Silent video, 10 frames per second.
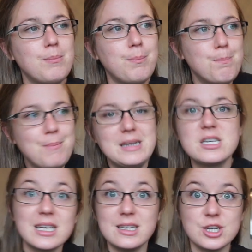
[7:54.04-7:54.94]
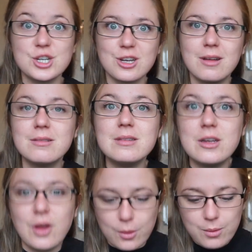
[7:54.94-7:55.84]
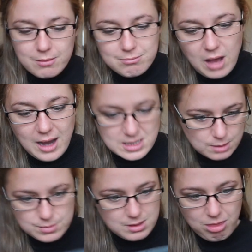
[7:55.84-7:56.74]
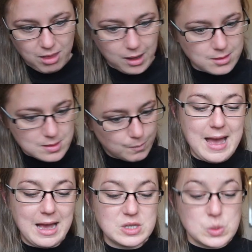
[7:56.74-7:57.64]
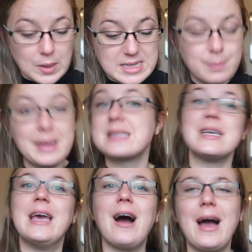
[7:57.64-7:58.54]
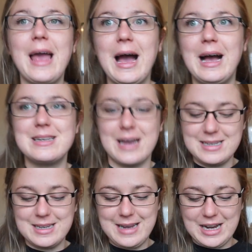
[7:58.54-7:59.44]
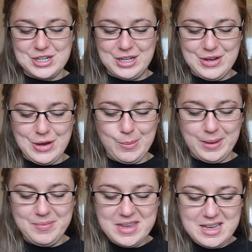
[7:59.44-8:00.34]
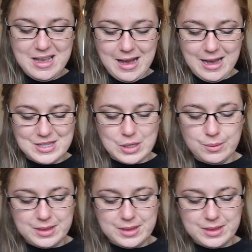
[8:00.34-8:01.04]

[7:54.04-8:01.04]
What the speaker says: mint condition, you know, items, things. Sweaty Betty, I didn't actually know, but I sold